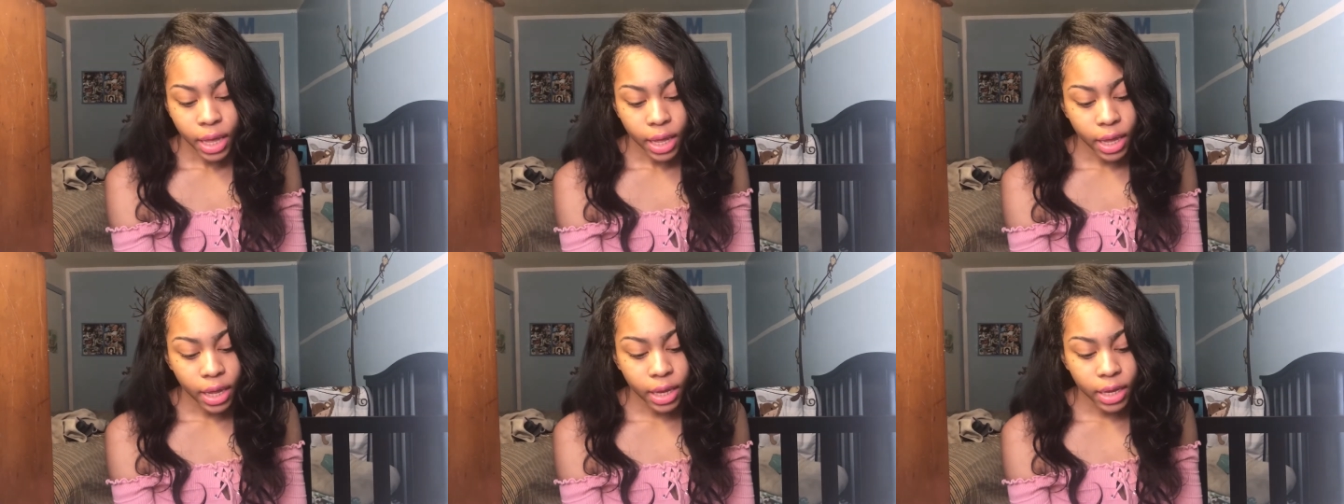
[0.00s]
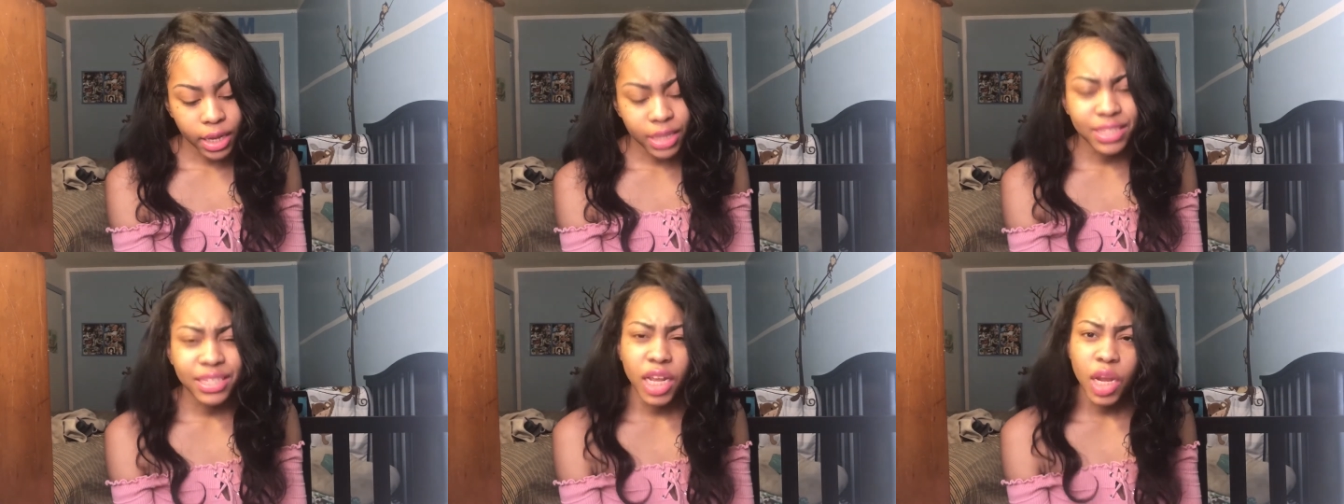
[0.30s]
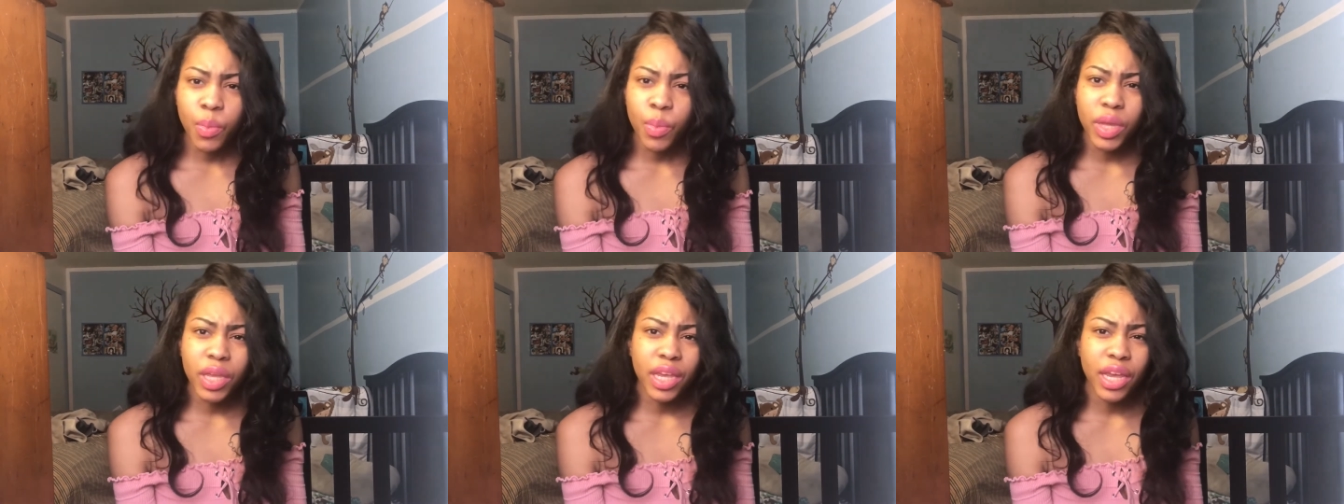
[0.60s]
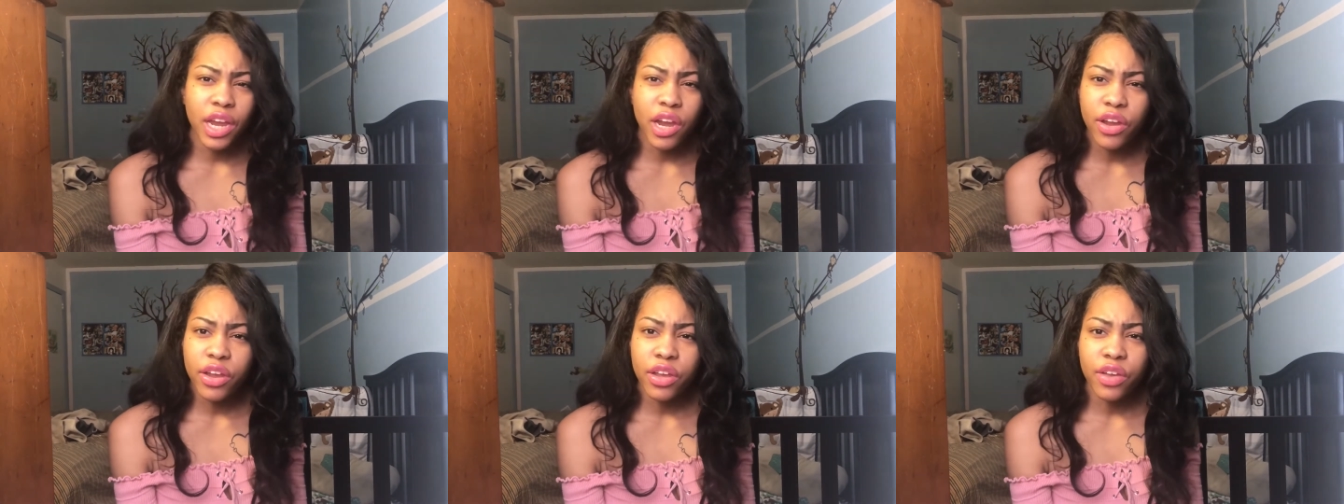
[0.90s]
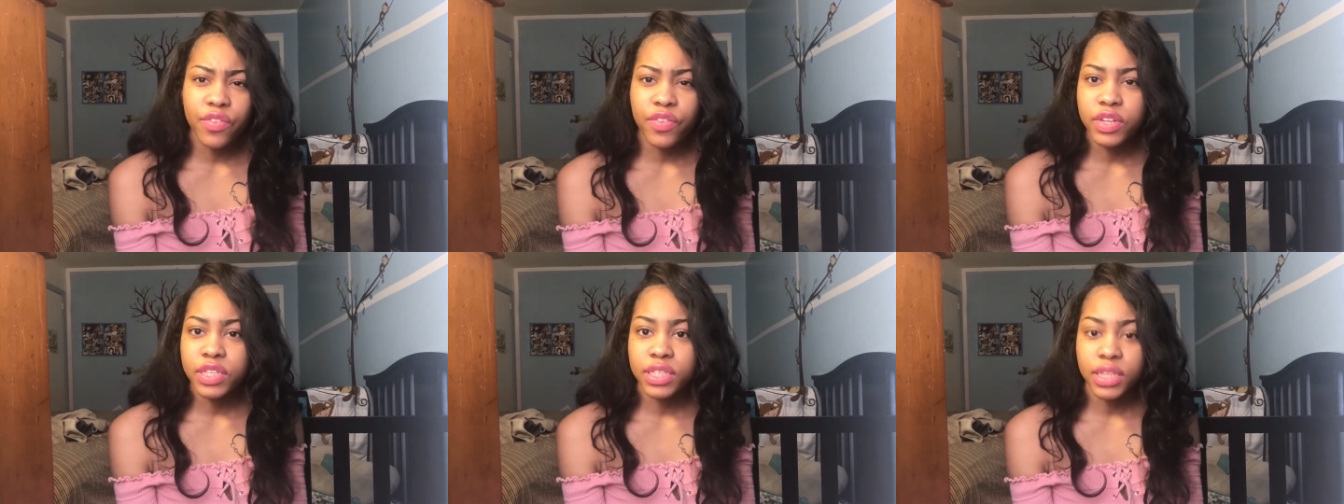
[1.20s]
And they said I'm a carrier
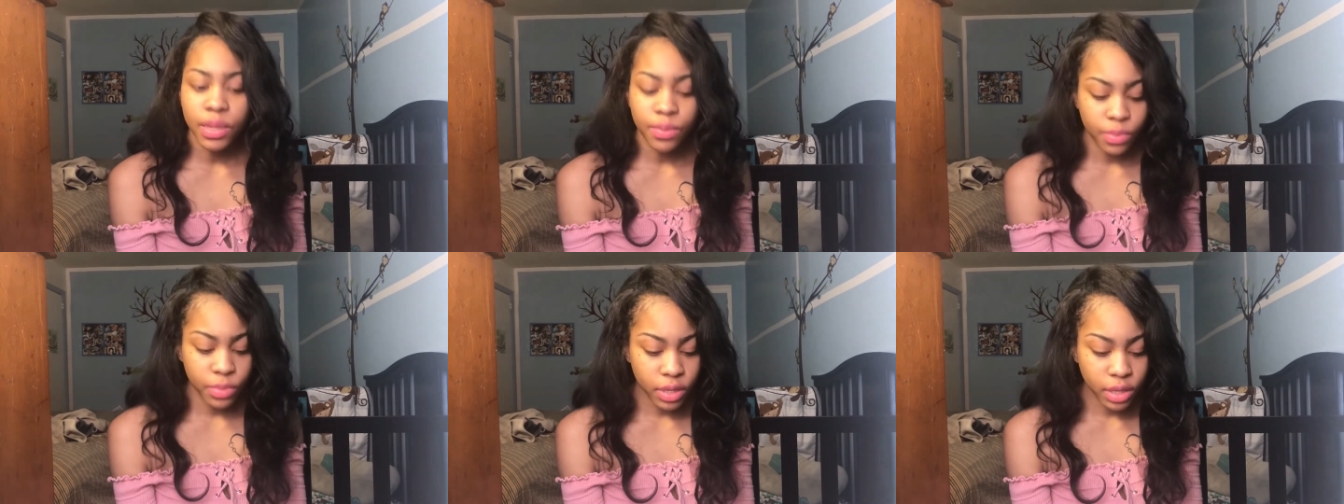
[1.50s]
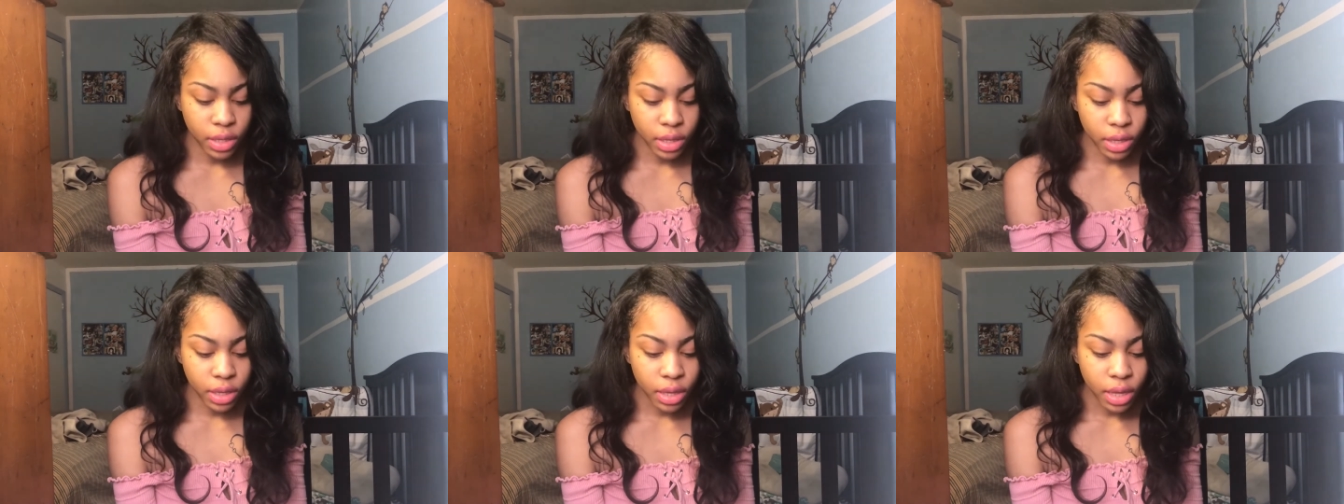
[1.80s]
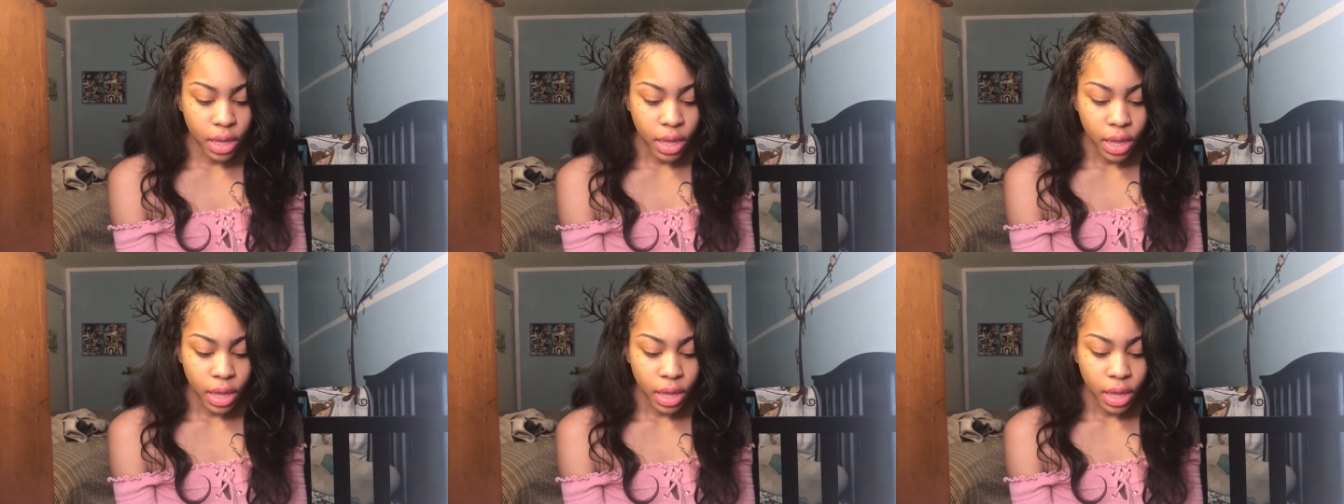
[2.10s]
for something.